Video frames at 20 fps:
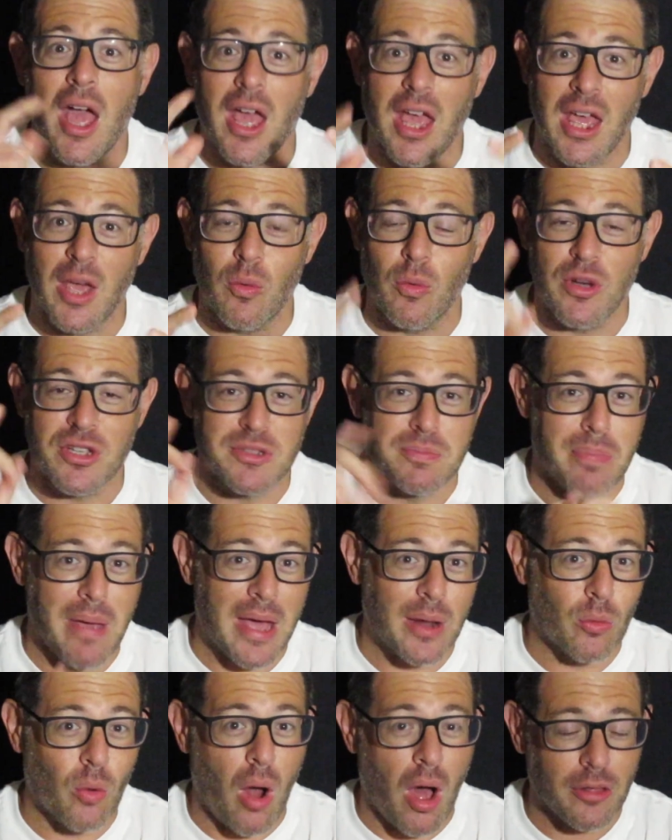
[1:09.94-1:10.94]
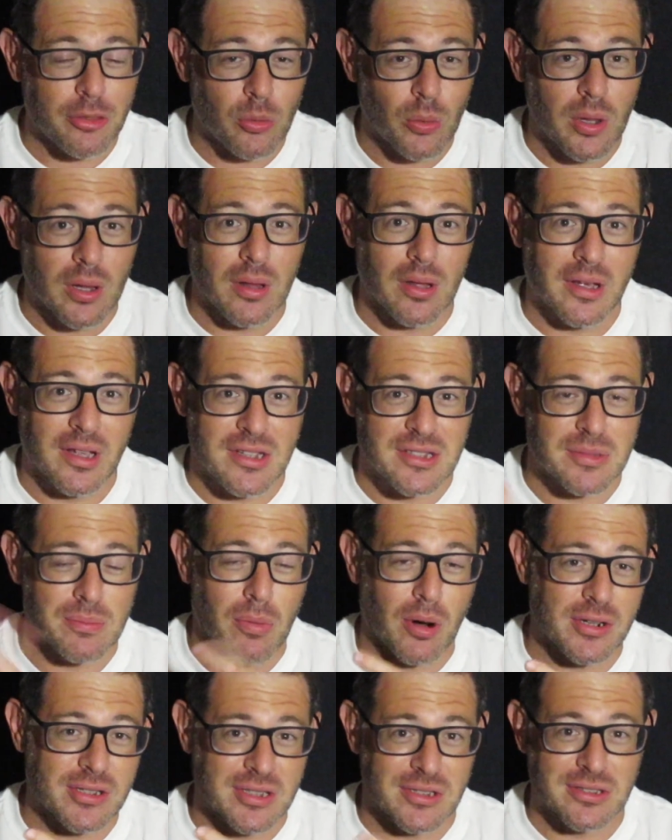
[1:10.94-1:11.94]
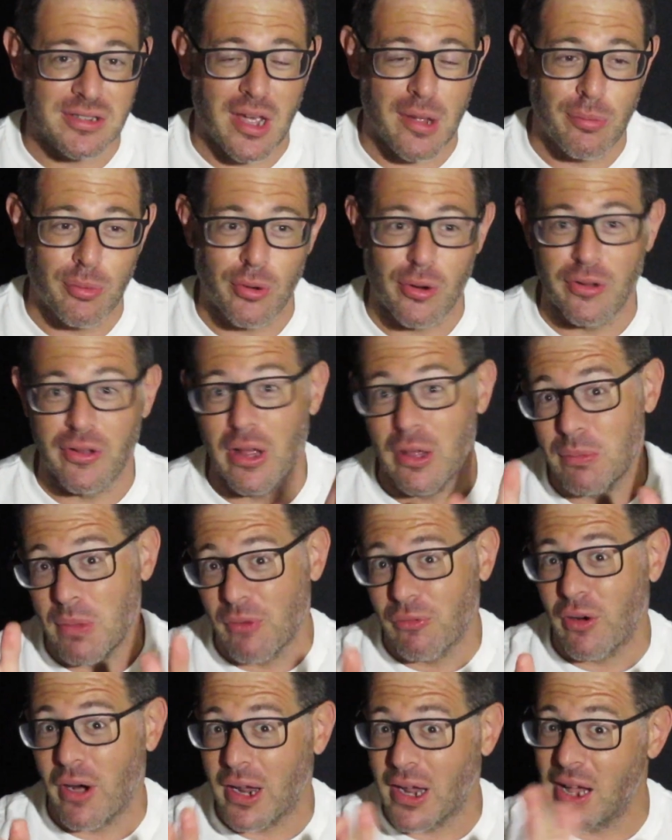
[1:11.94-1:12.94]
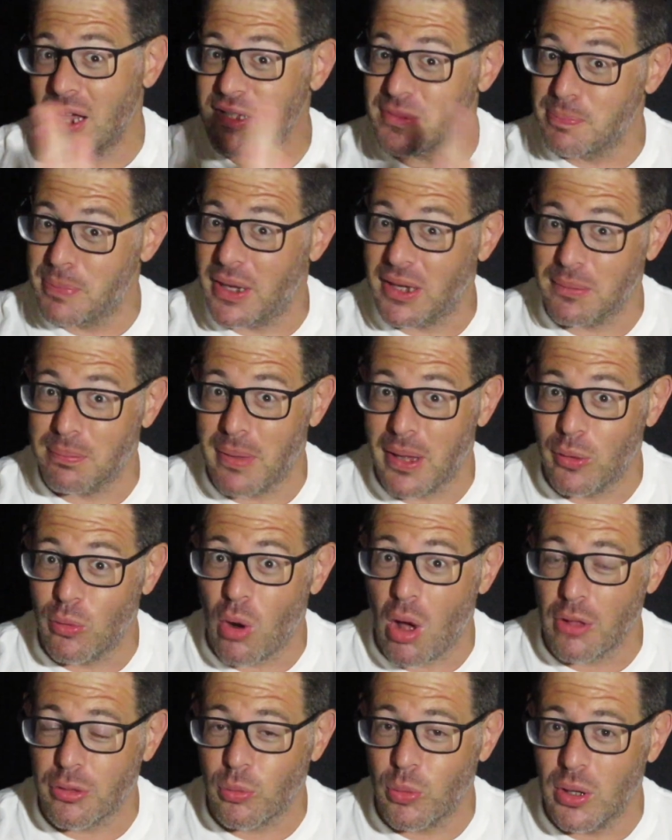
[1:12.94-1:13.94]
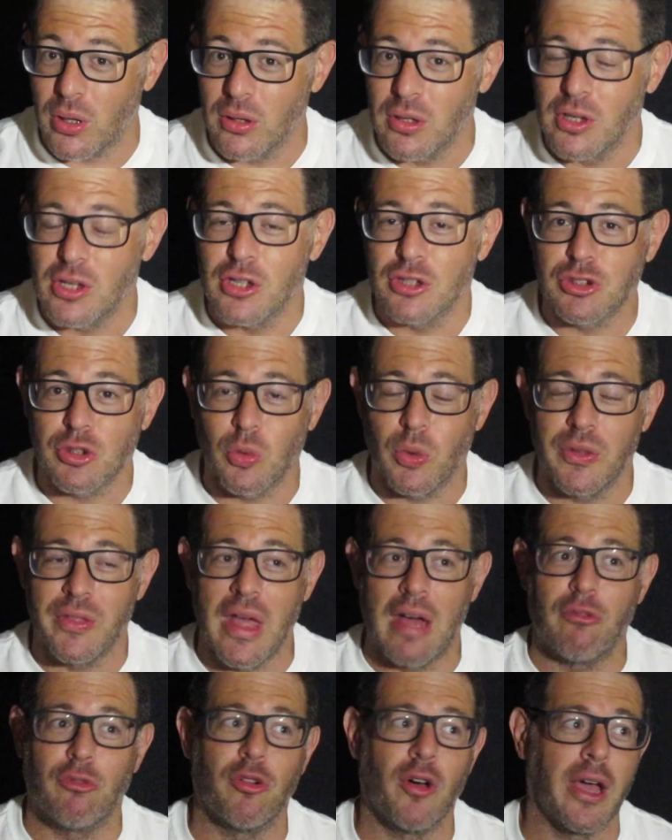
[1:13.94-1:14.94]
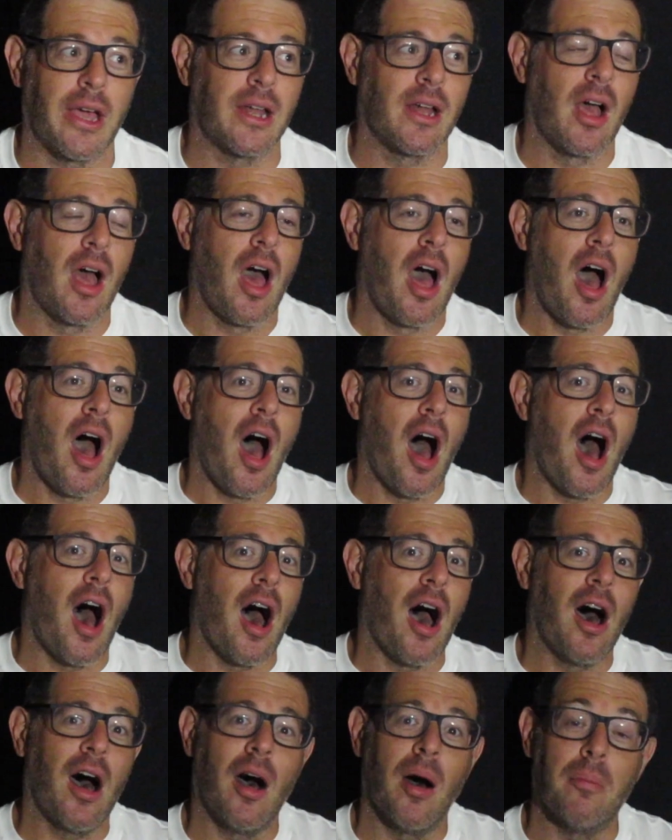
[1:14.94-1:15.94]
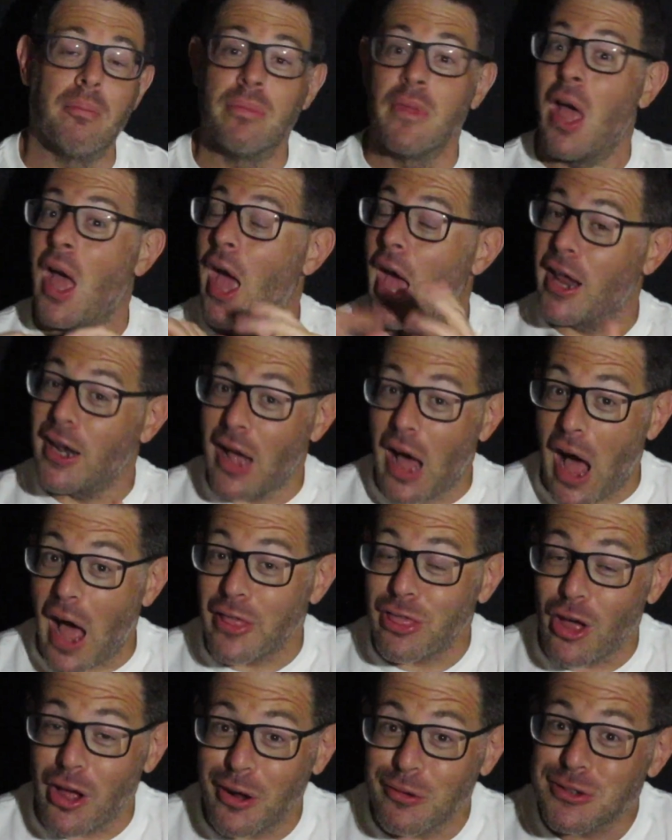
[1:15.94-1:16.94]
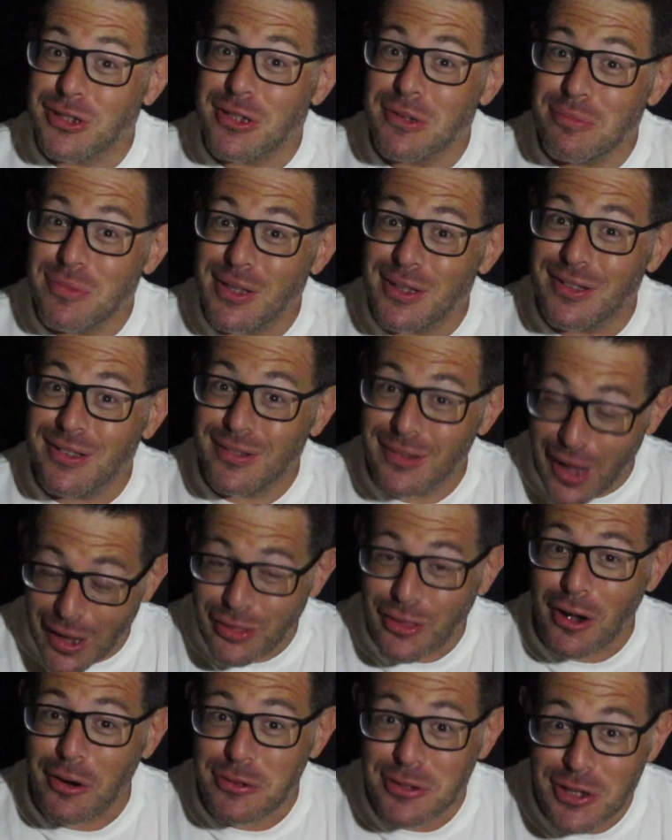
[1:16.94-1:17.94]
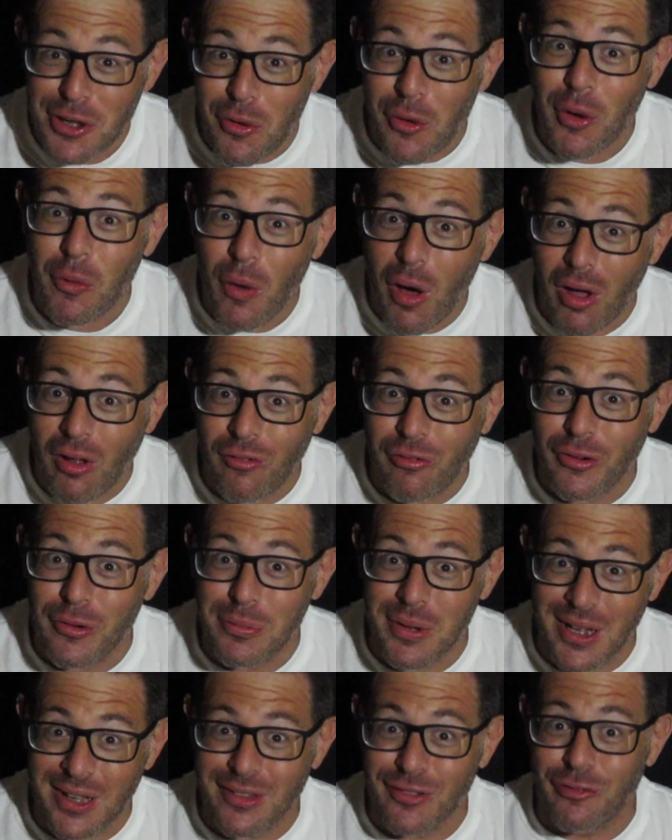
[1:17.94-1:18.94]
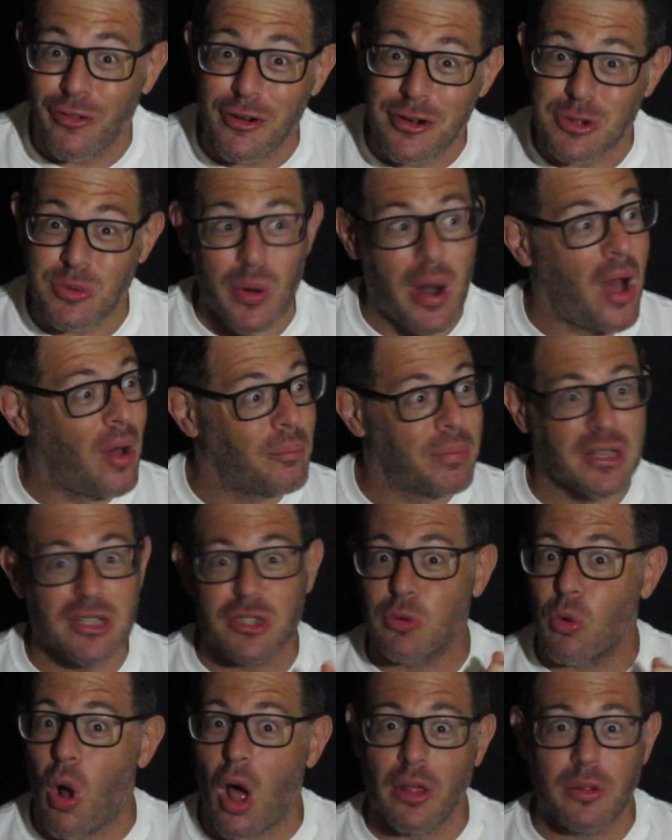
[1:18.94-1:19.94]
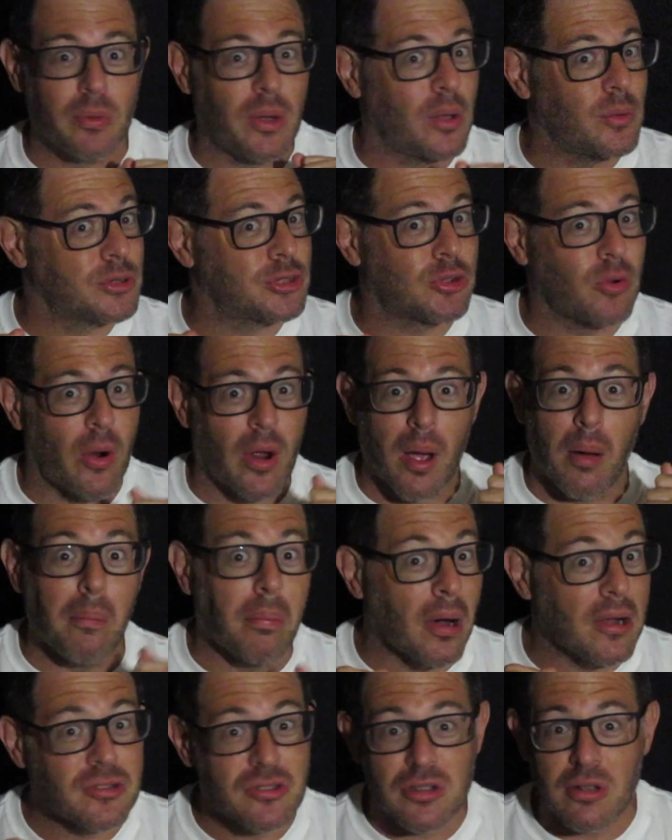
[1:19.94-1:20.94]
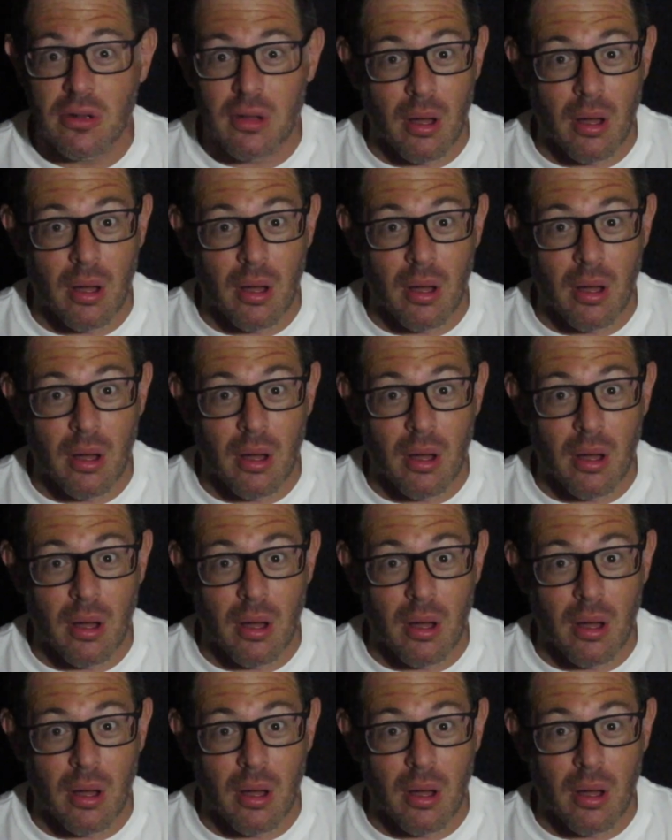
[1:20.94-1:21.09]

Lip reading: It was Ben Rothwell against Marcin Tybura. Now remember, I guys picked Ben Rothwell to win that fight. And I thought it was going well for me in the first round because Rothwell was throwing a bunch